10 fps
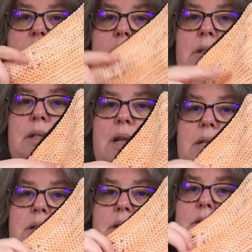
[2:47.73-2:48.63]
instance,
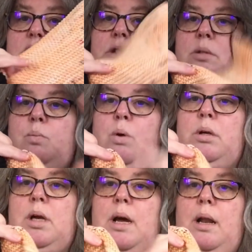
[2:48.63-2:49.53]
this is
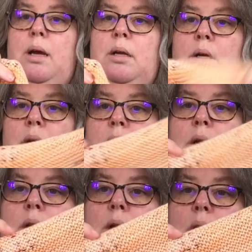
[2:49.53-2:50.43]
one colour
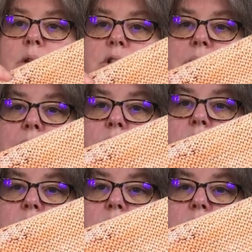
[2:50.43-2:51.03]
just held